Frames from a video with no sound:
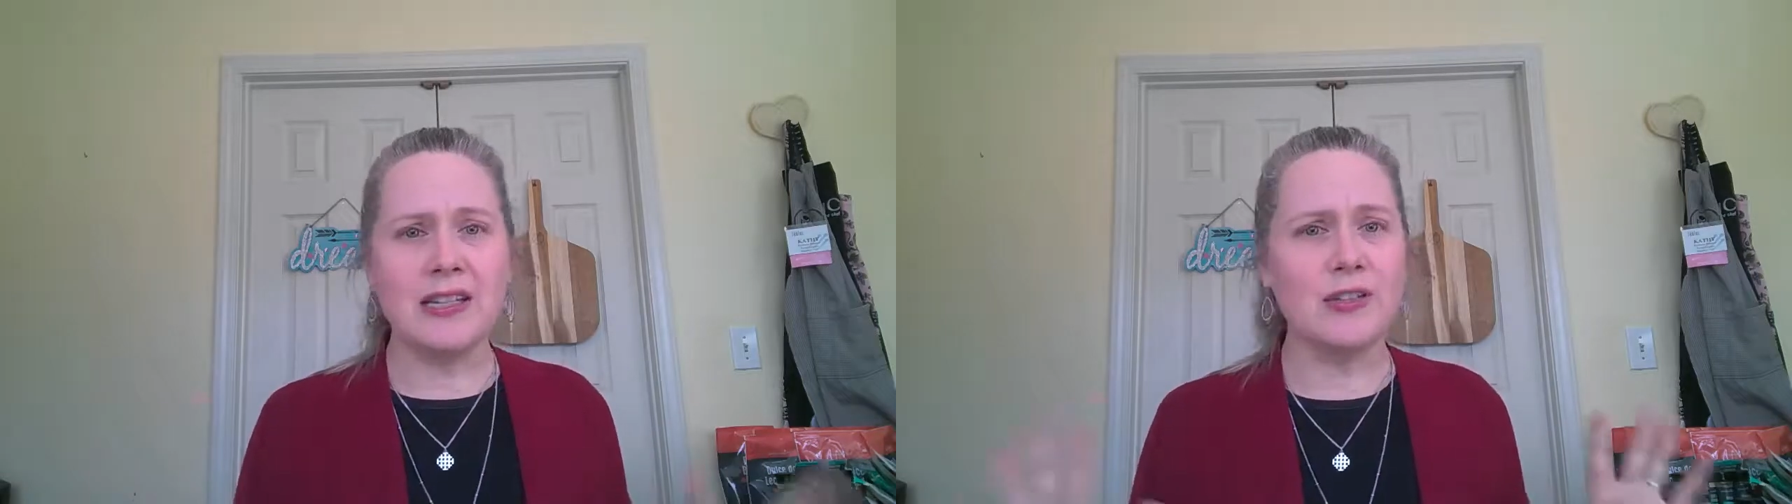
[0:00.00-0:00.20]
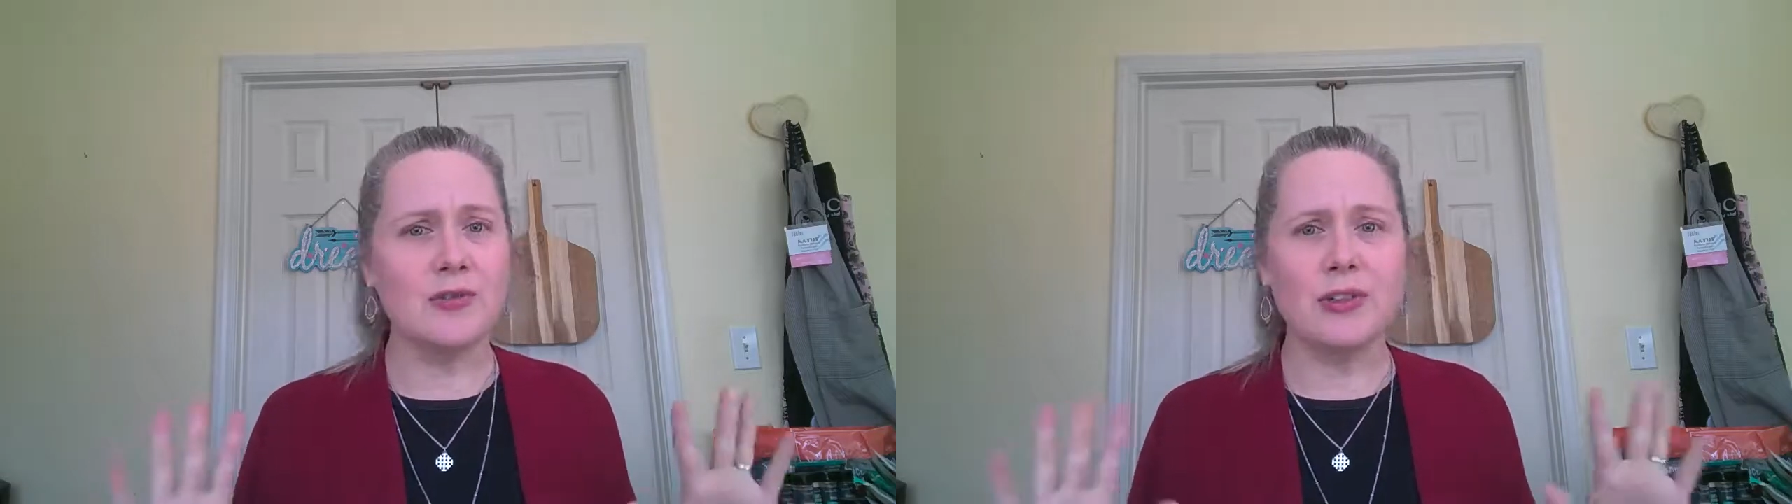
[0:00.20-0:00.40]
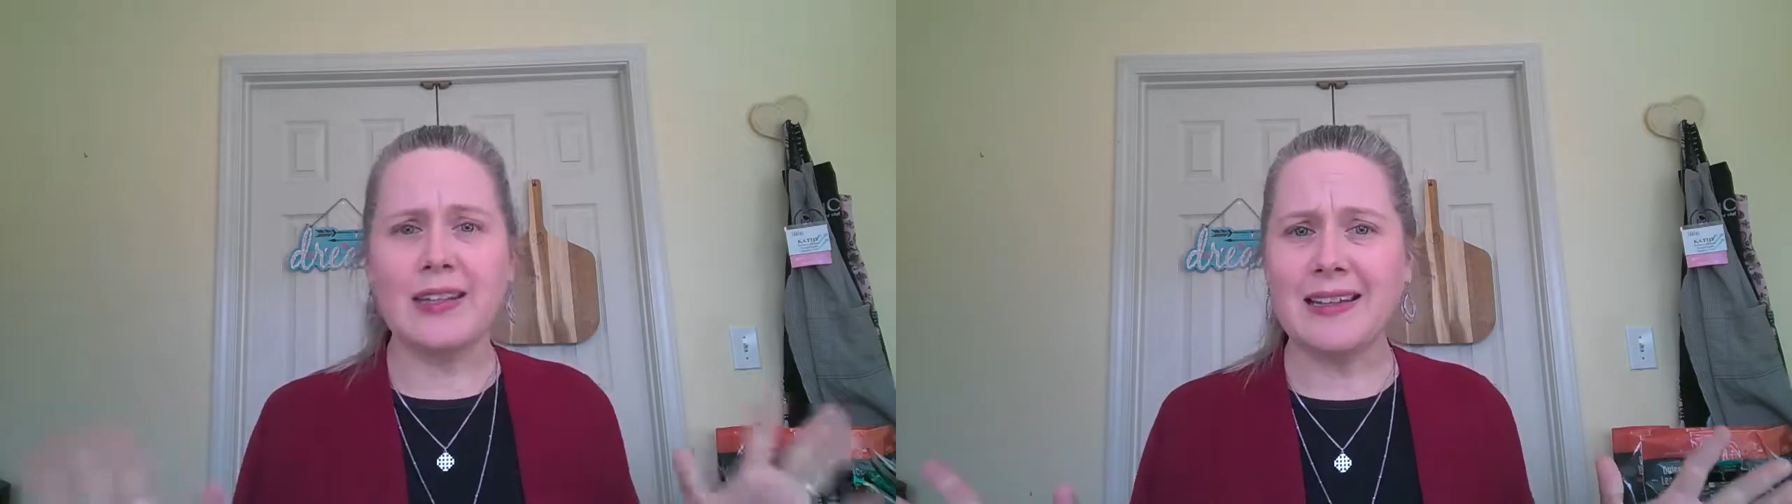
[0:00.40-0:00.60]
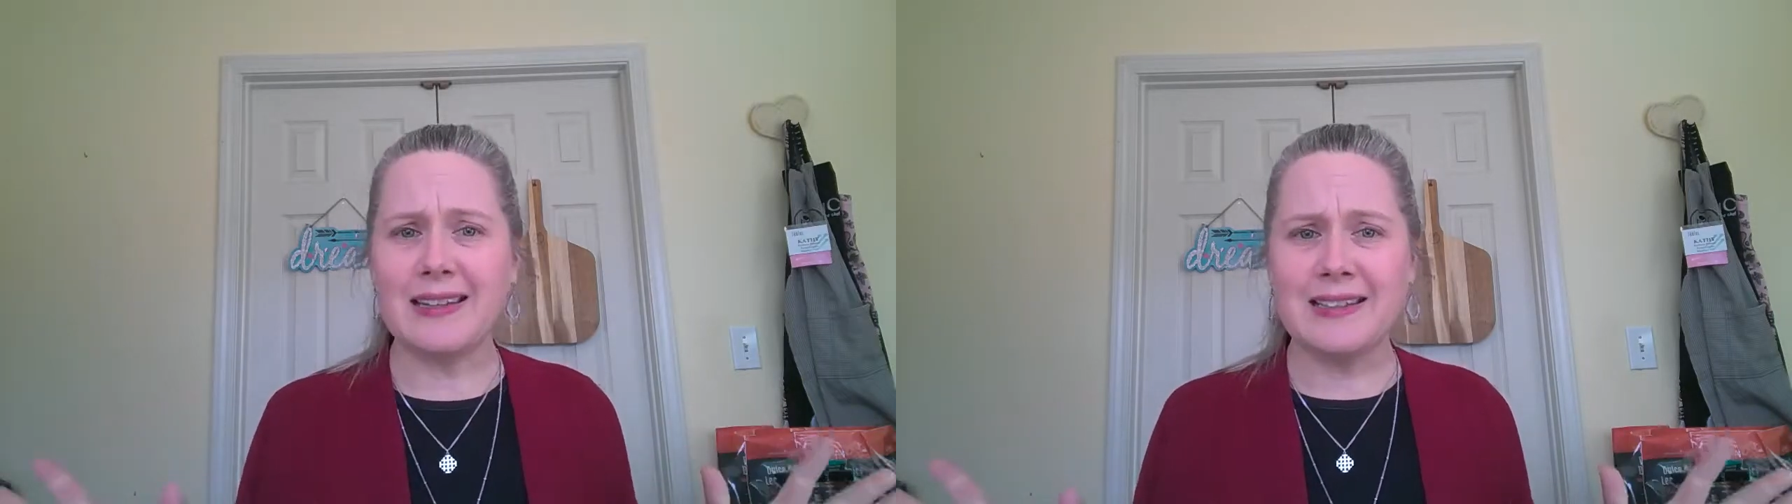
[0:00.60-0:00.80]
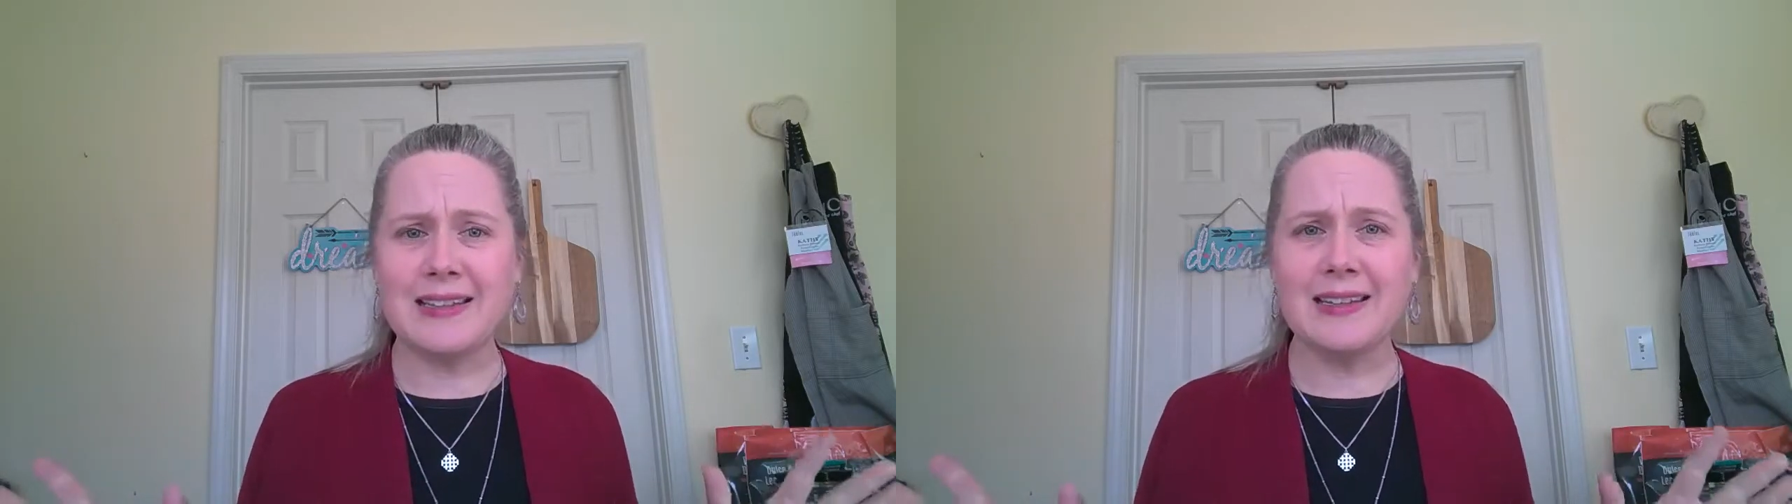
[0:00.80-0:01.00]
It's really
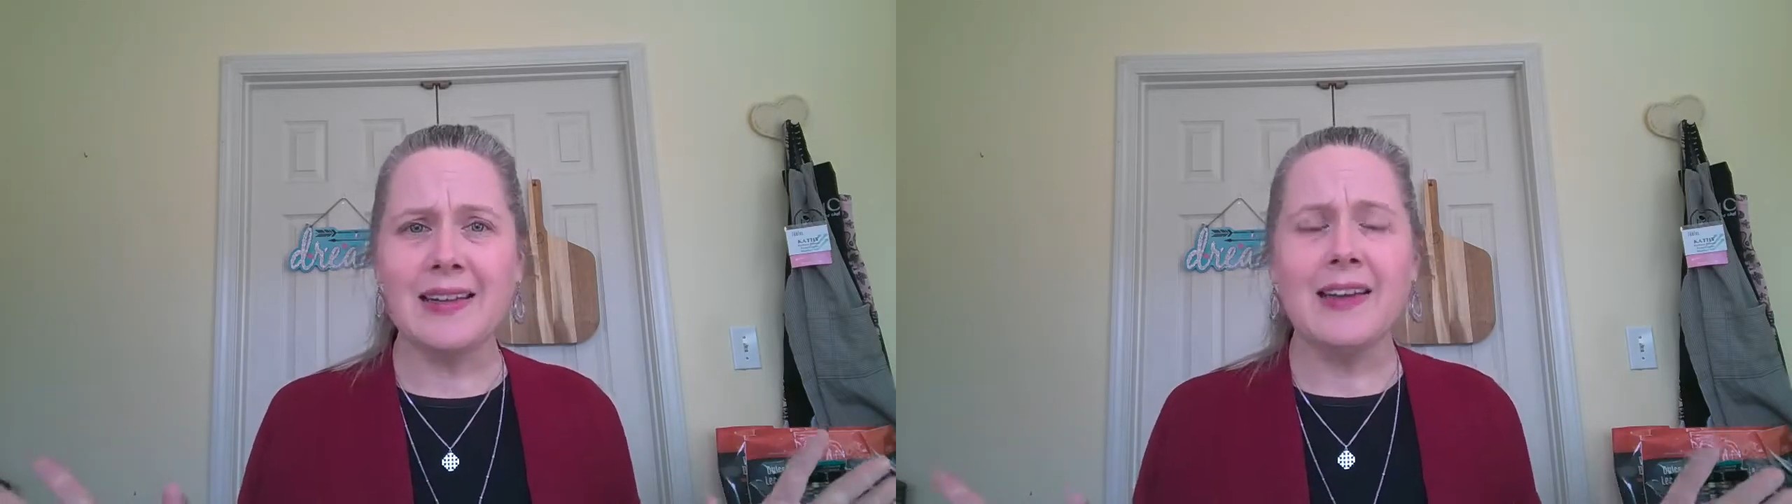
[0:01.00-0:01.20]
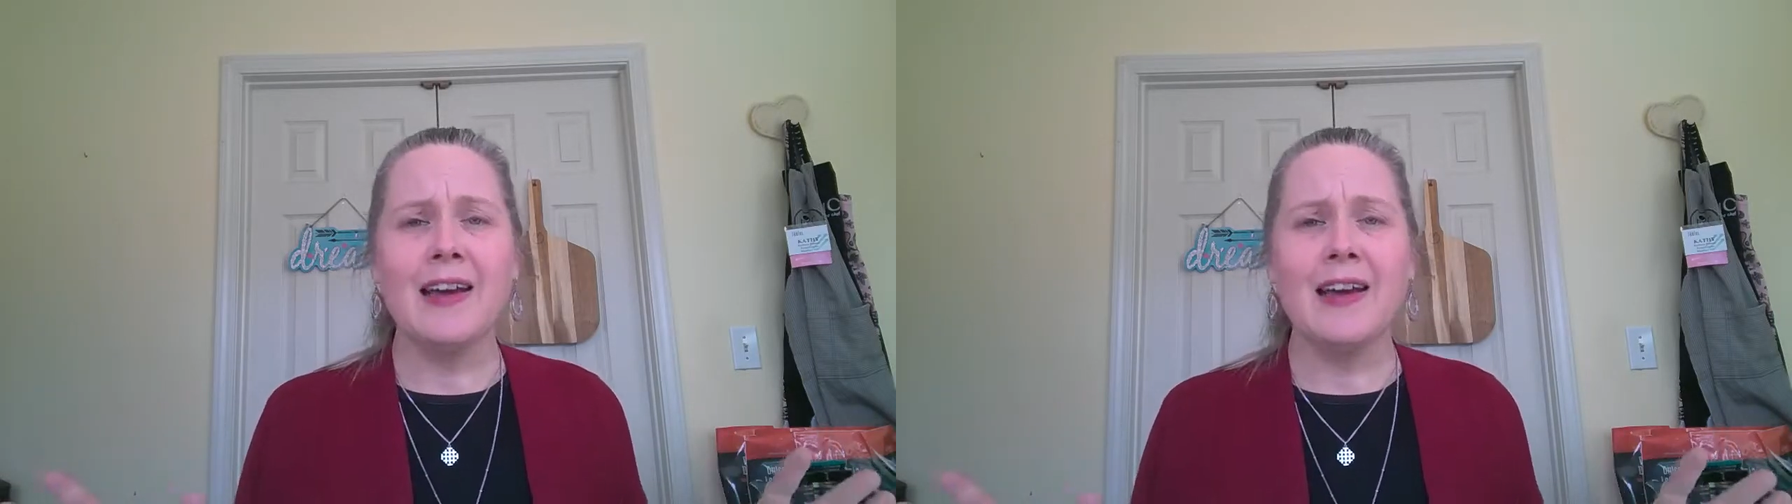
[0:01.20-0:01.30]
easy.